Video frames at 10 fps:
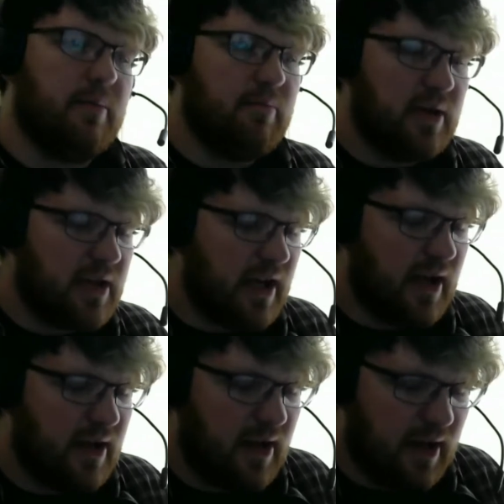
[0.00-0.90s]
But yeah,
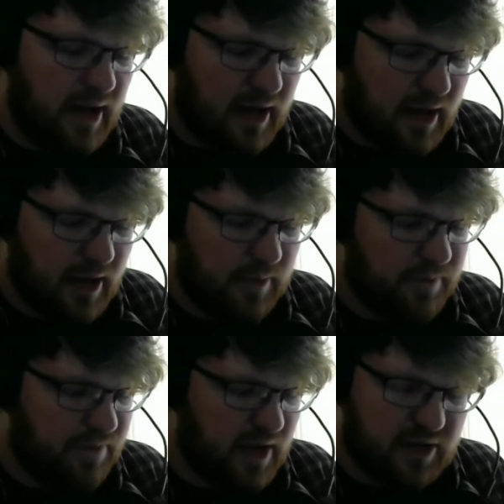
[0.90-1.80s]

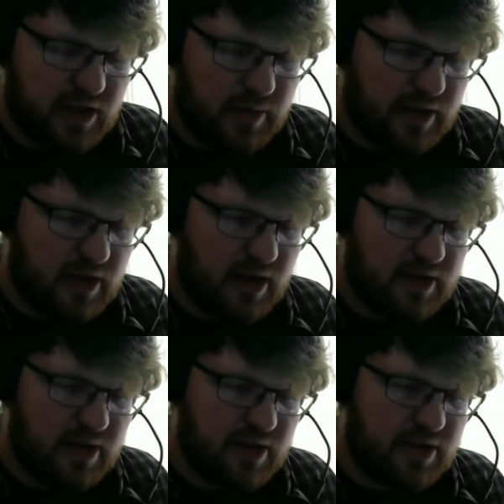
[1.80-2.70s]
that's going to be the
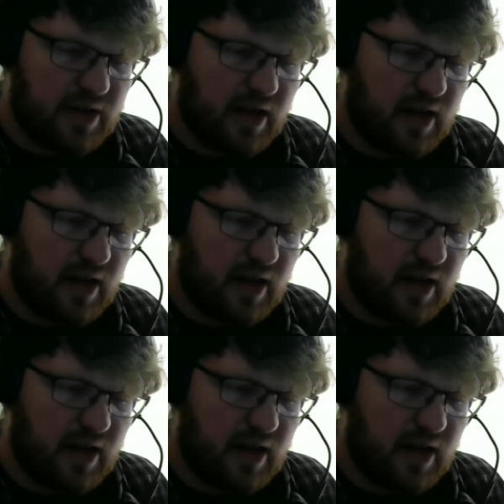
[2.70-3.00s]
contest.